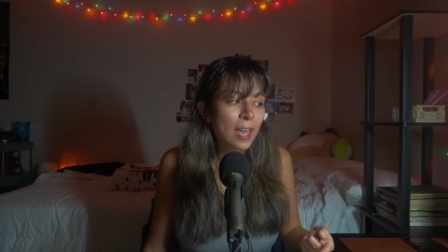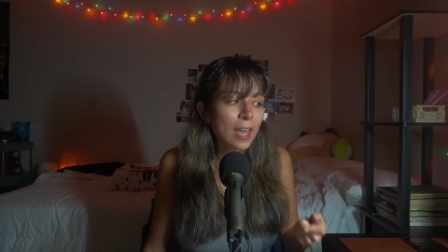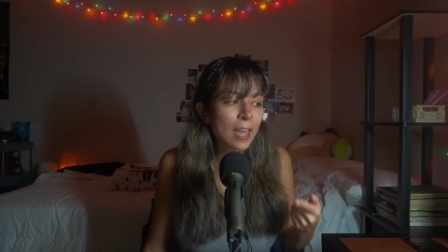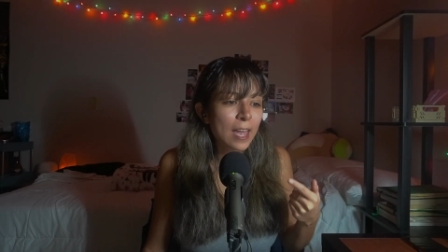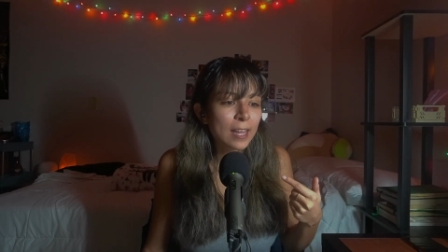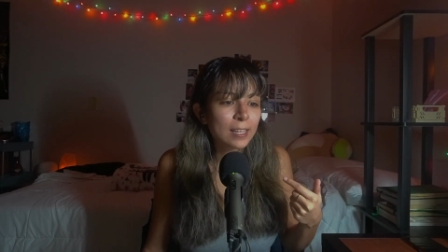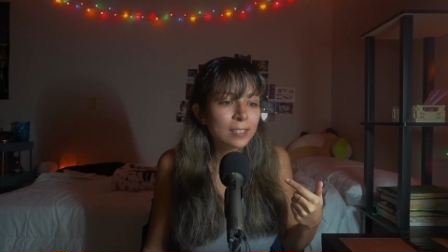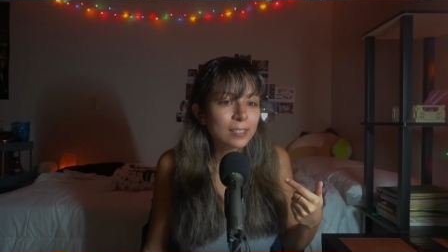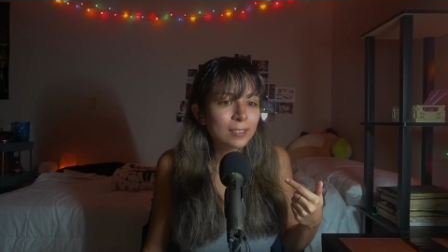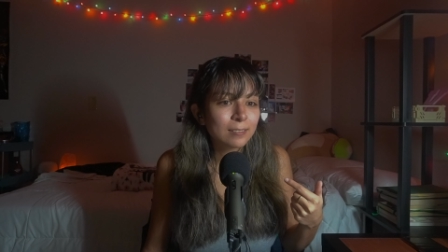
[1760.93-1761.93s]

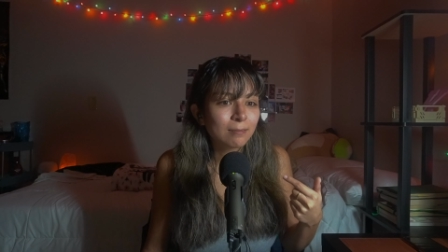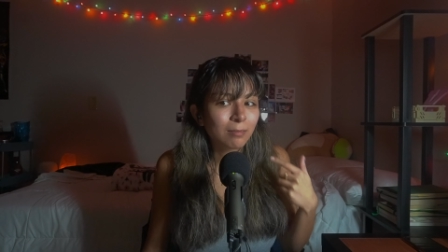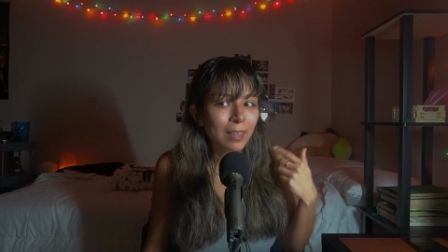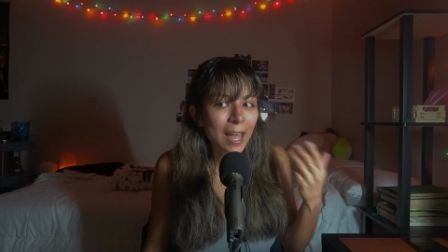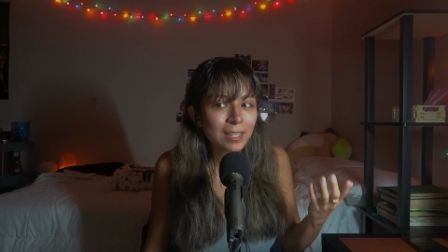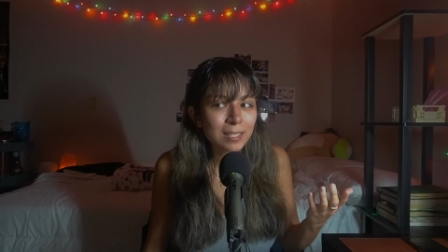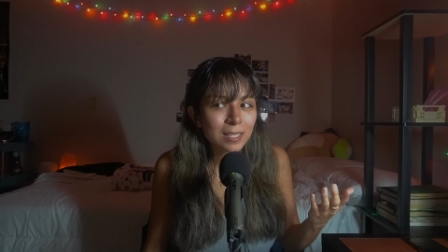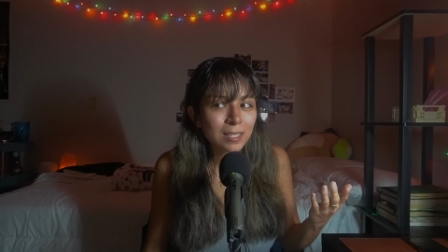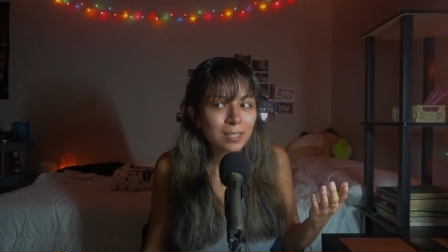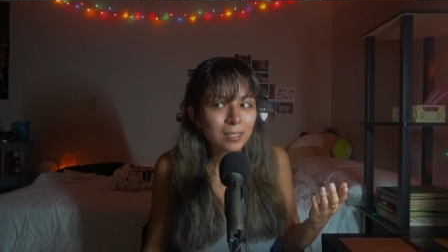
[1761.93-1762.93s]
And
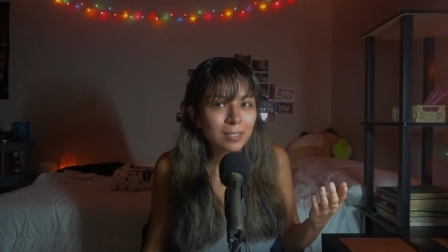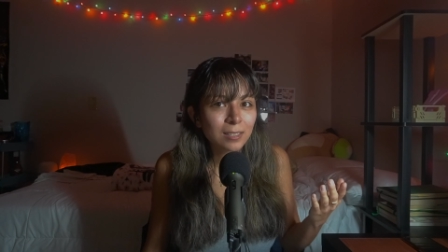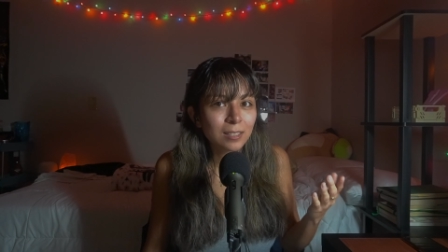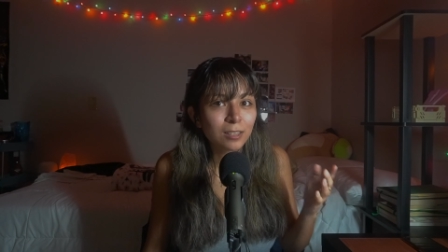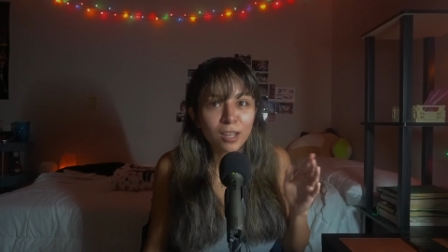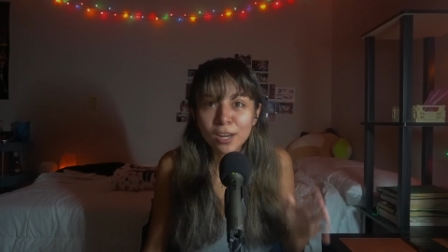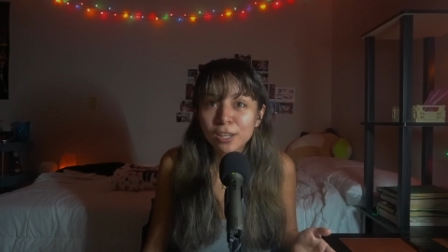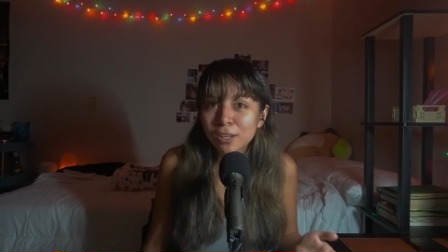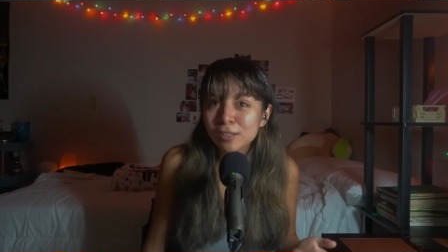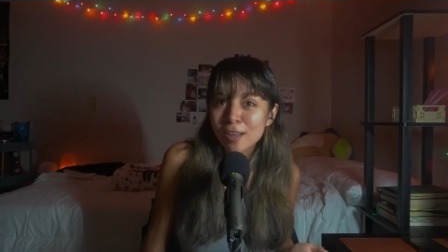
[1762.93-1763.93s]
that's not a
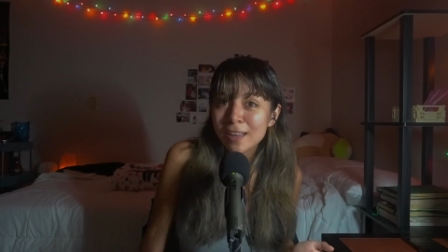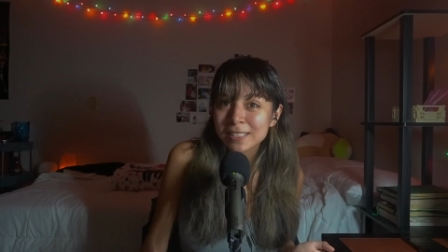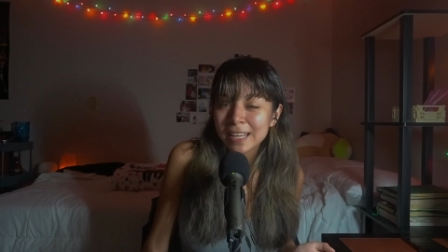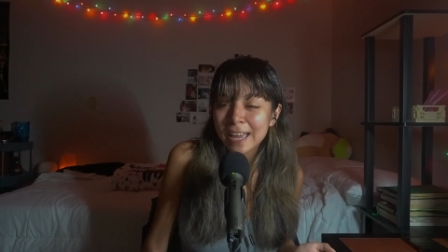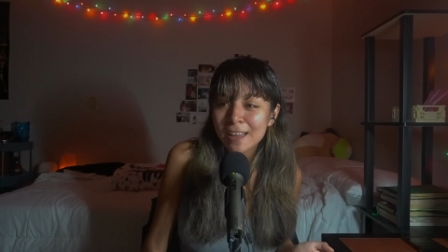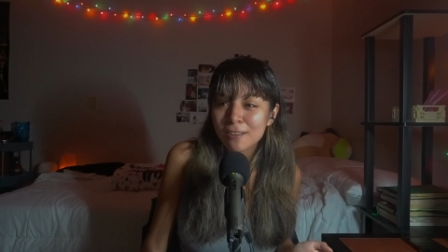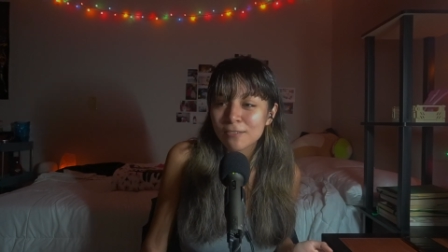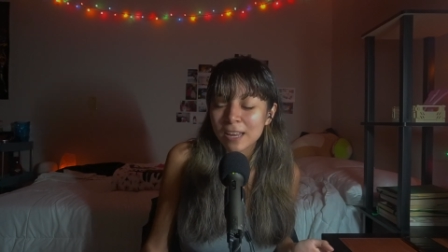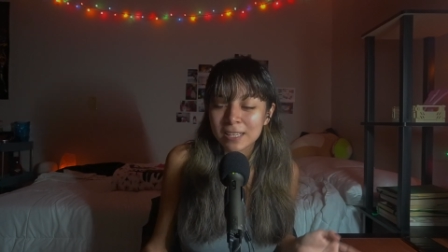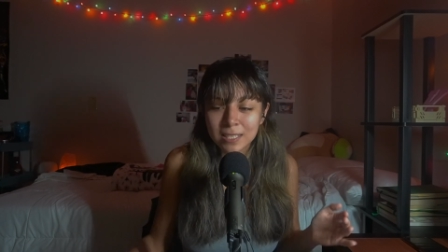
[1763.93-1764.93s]
good thought to have
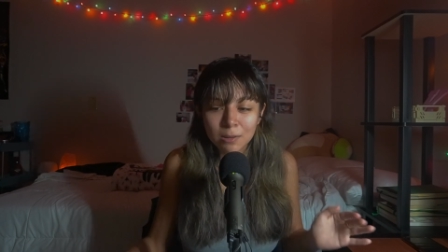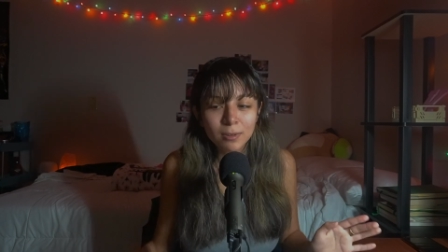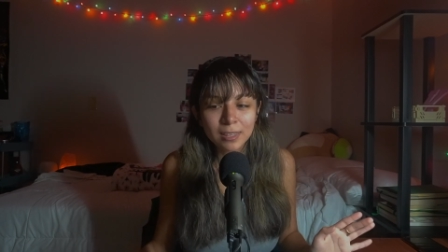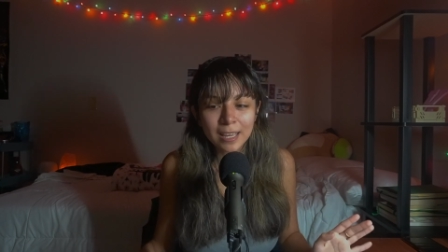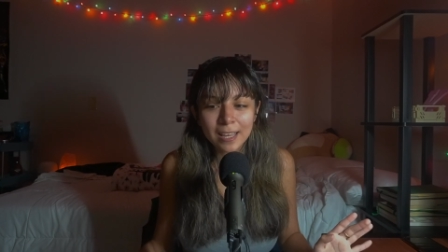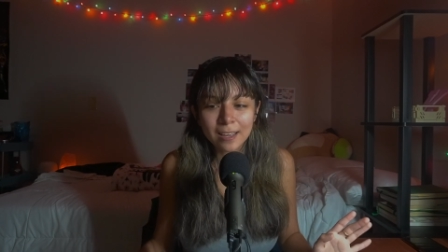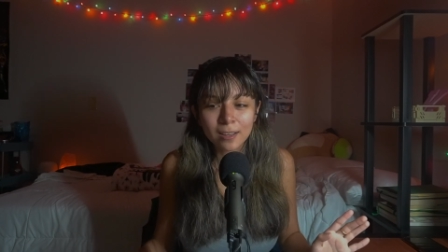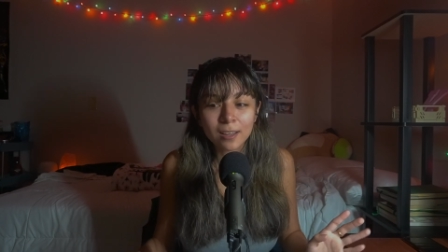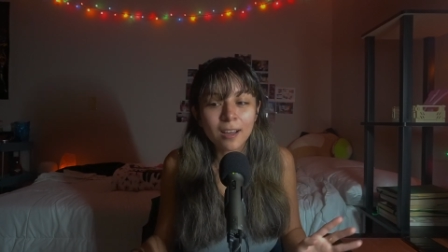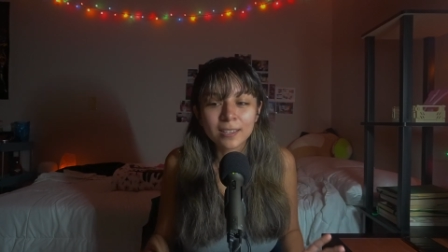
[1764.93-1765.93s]
as someone that
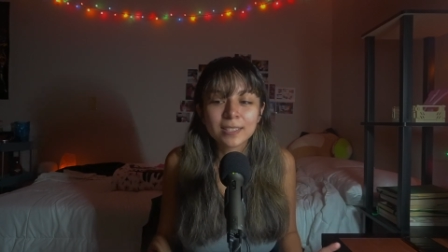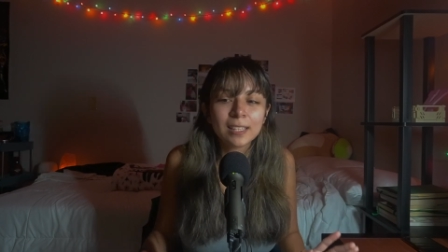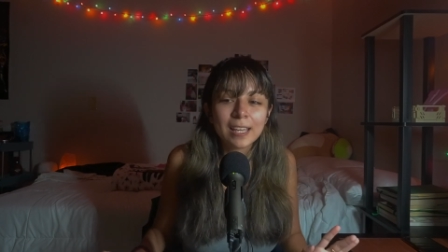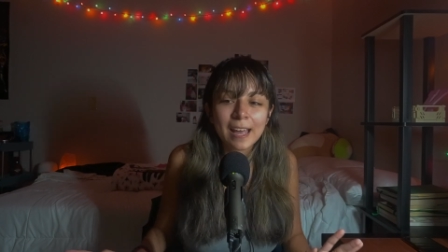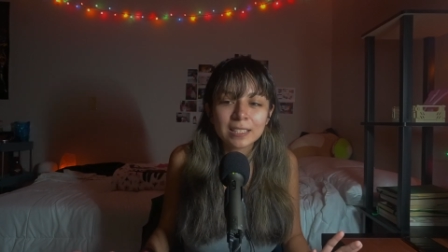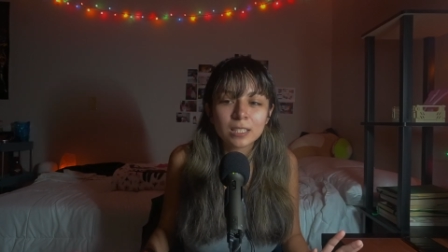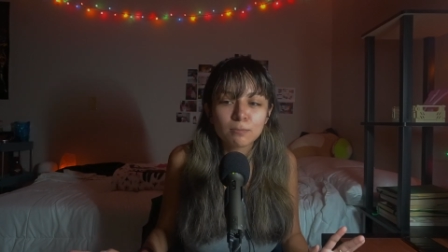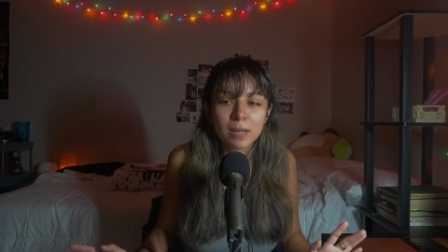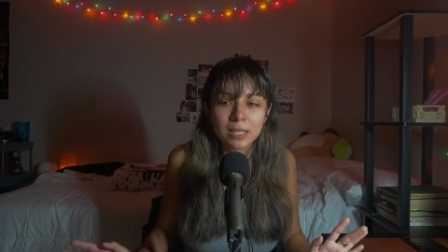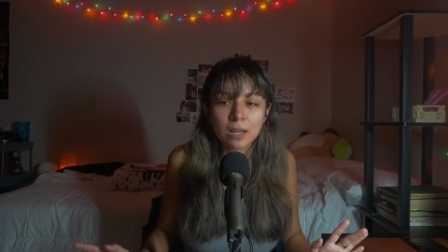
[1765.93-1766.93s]
constantly asks
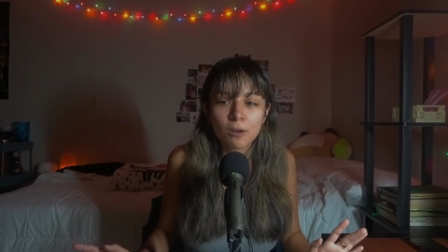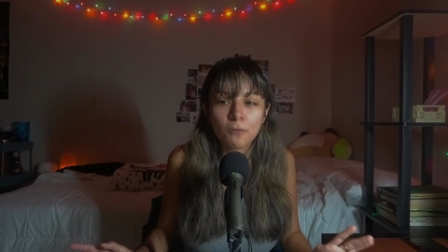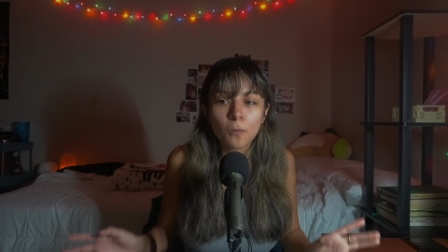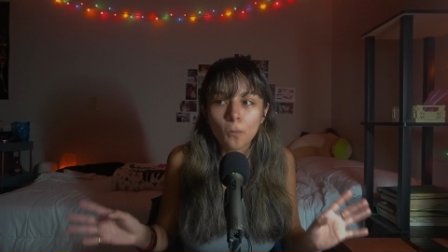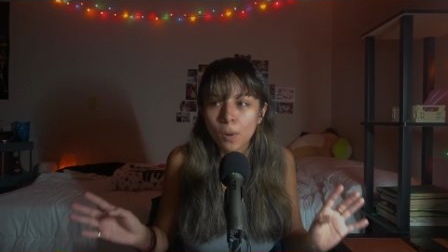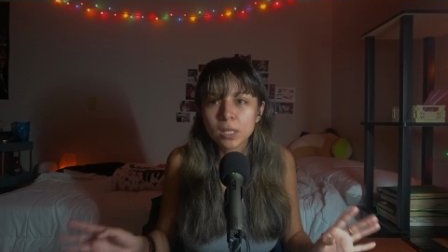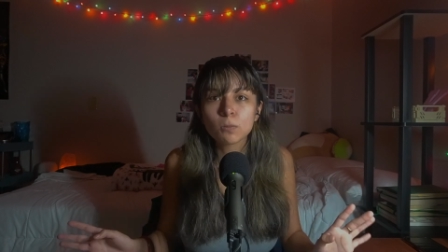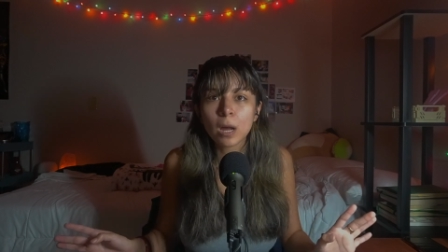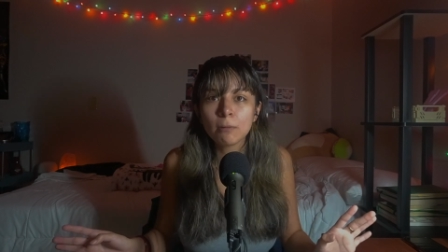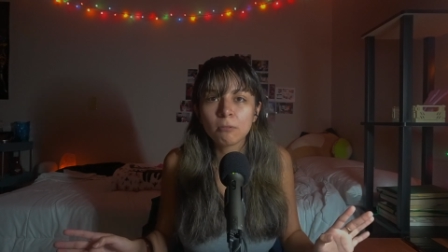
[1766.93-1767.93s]
myself, what's
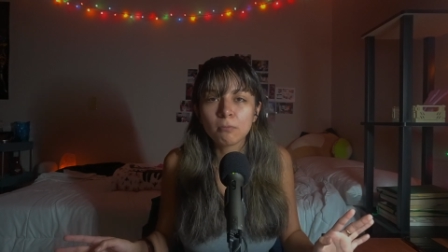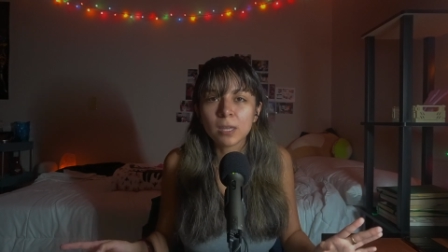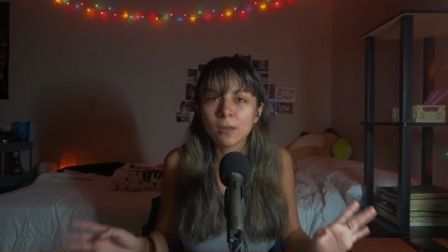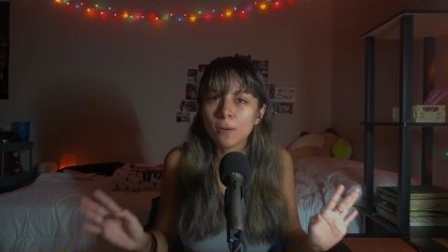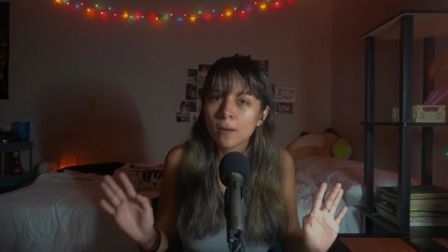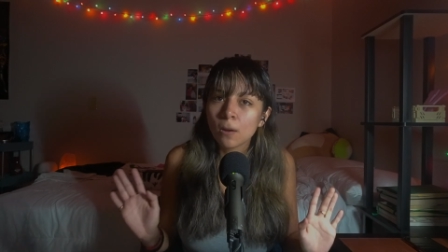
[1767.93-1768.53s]
wrong with me?